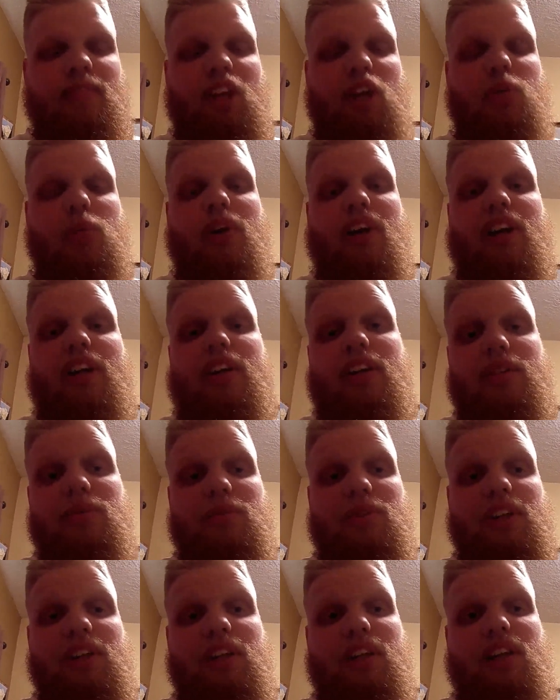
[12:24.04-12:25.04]
what I didn't
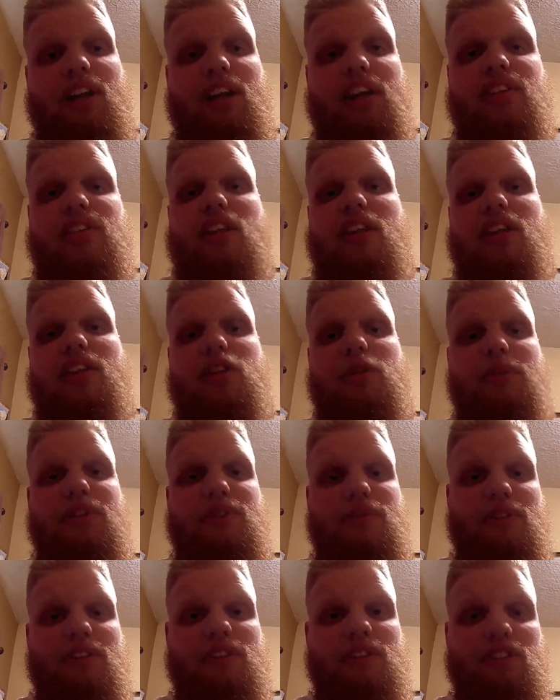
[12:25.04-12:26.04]
realize, I didn't do
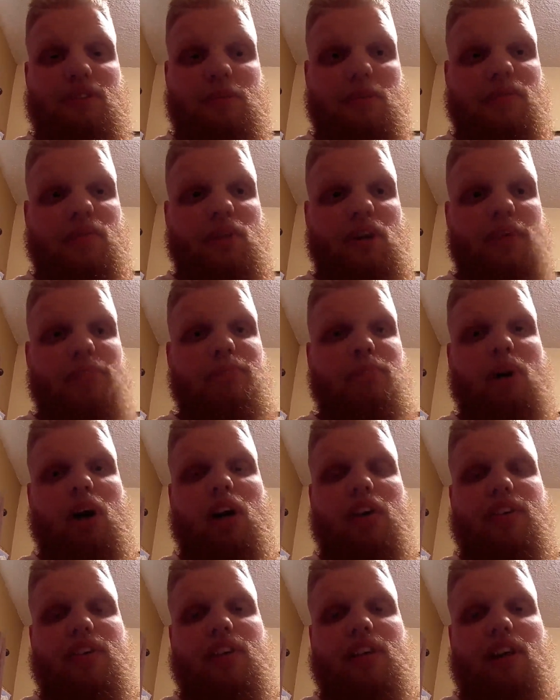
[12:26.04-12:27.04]
much research before I
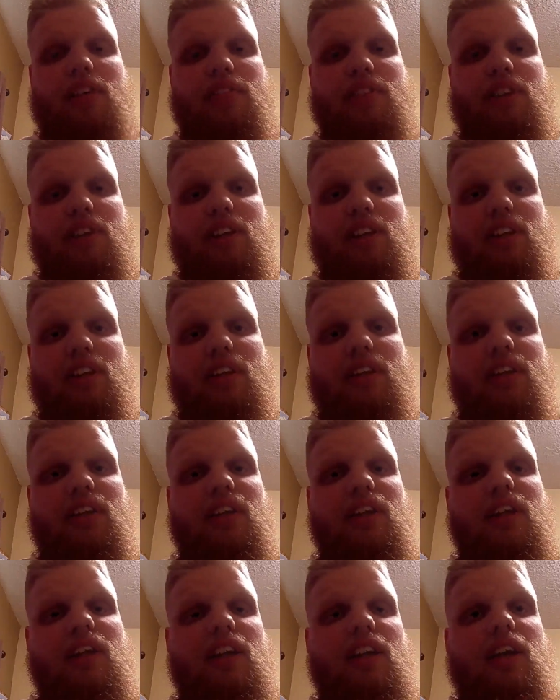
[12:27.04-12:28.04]
bought the leveling kit.
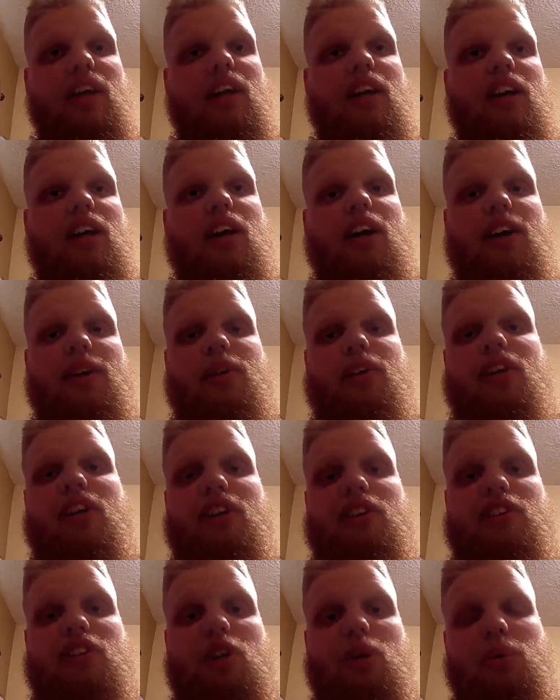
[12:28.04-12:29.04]
I only got
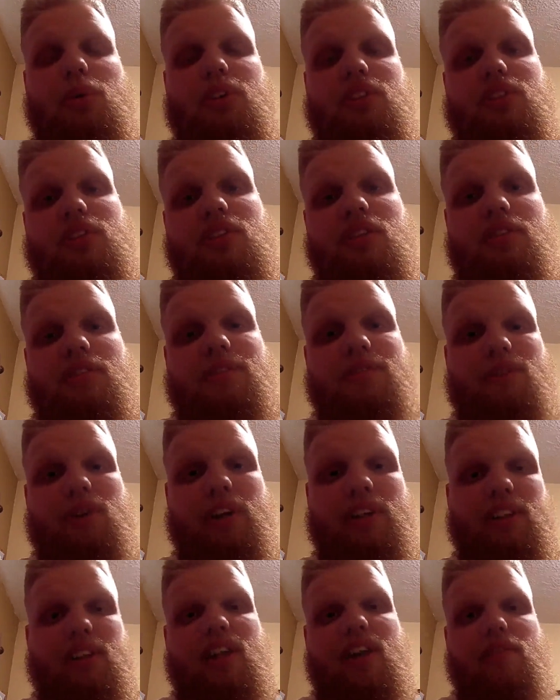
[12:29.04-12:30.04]
a 2-inch
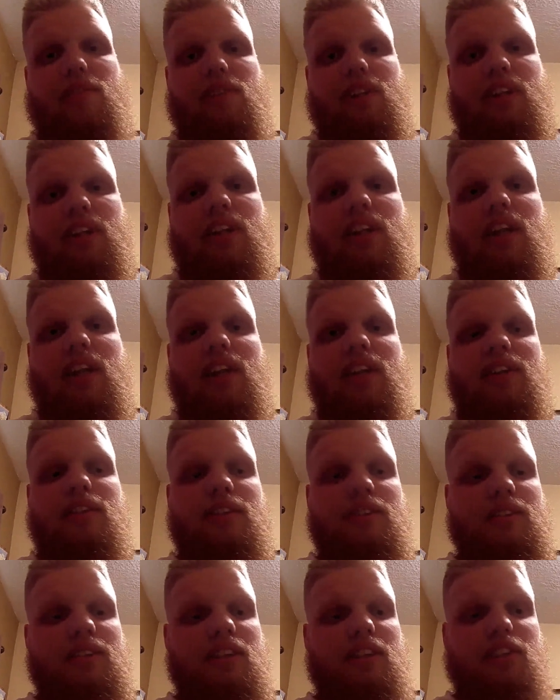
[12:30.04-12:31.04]
front leveling kit,
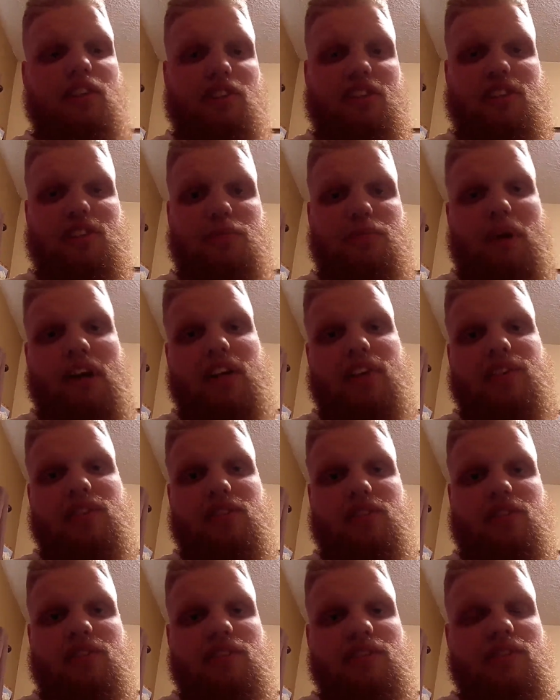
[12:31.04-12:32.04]
and they're just
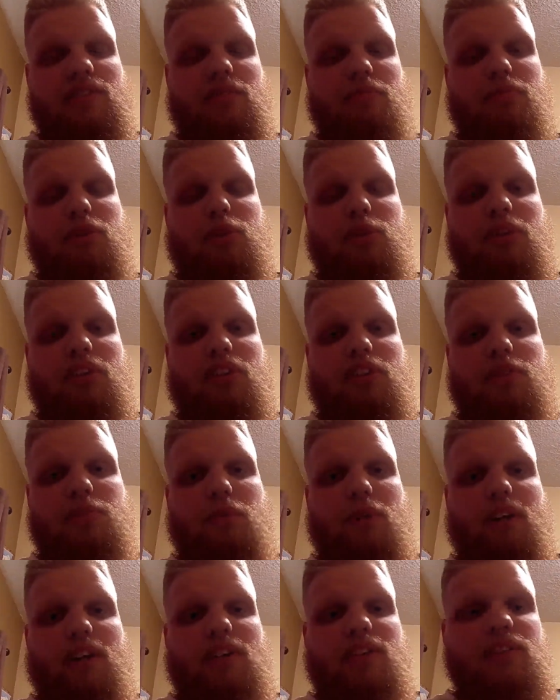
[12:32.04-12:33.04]
spacers in between the
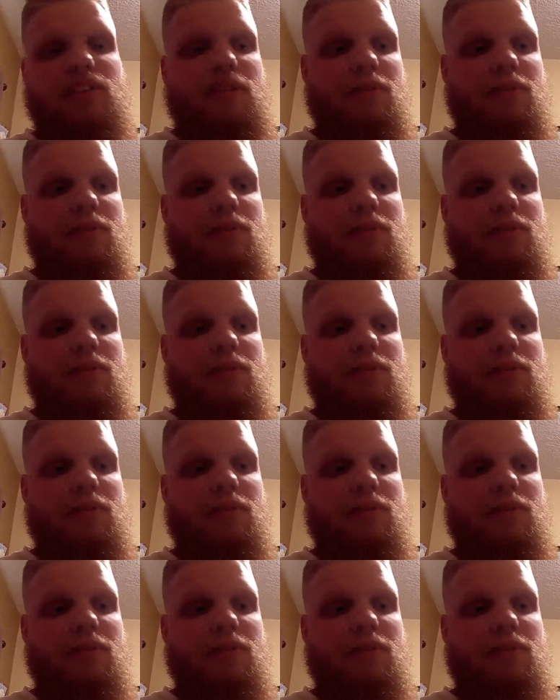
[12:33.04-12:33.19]
springs.